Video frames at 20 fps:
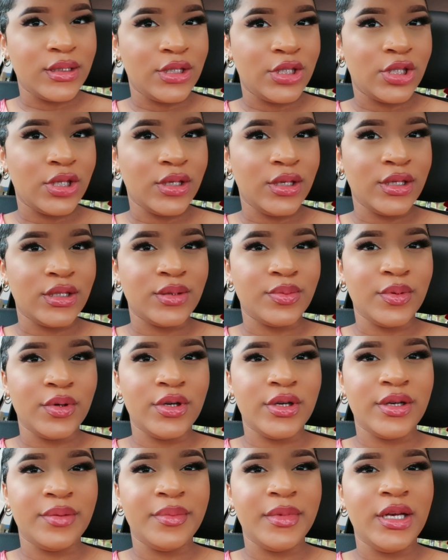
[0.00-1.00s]
Sure looks
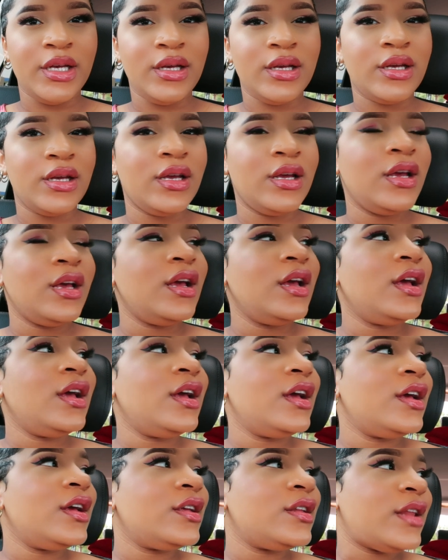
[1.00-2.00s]
blurry to me.
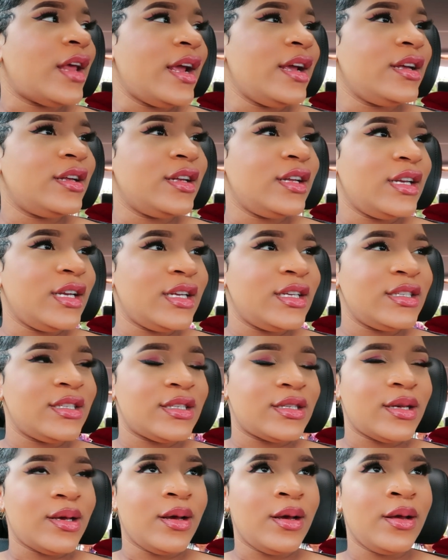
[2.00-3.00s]
Thank
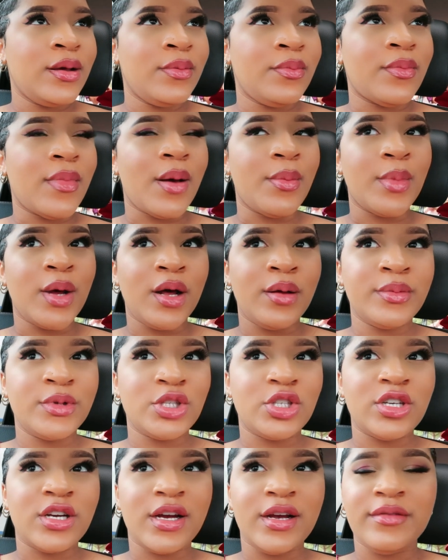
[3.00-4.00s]
goodness my mom
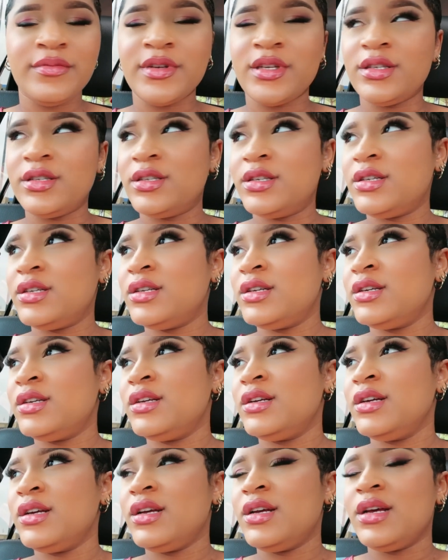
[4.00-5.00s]
is driving.
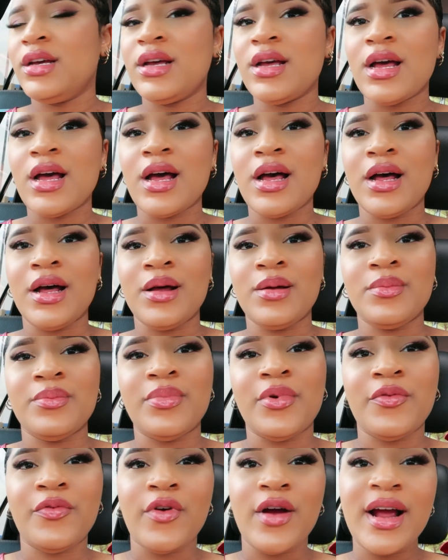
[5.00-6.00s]

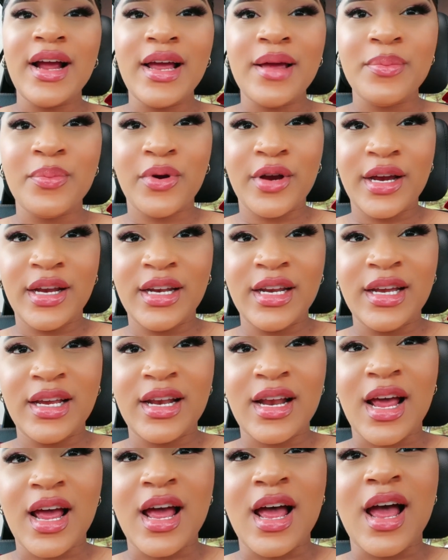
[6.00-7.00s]
Before I got
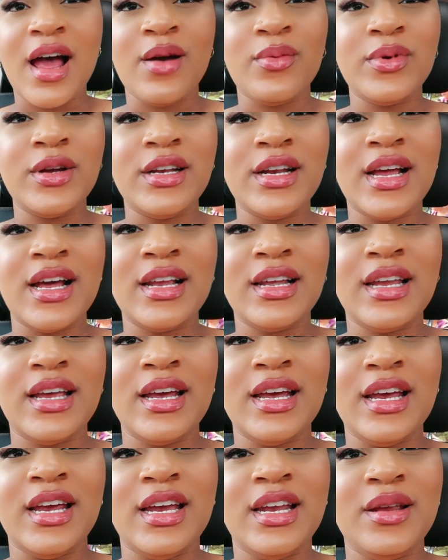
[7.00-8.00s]
pregnant, I would not
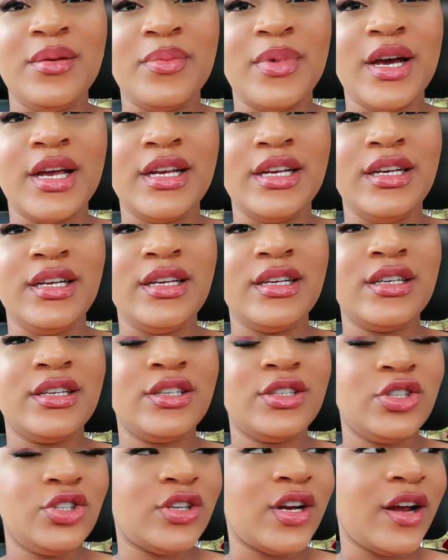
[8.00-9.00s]
let anybody
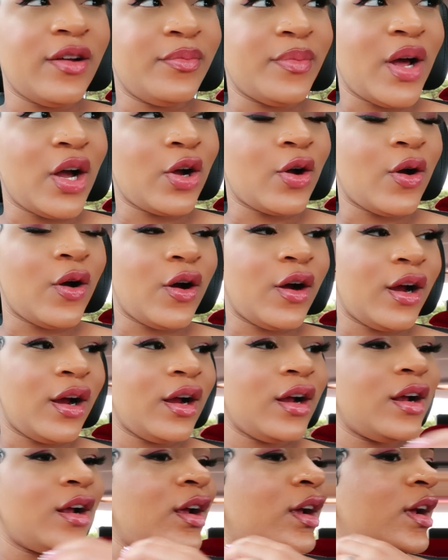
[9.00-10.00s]
drive my car.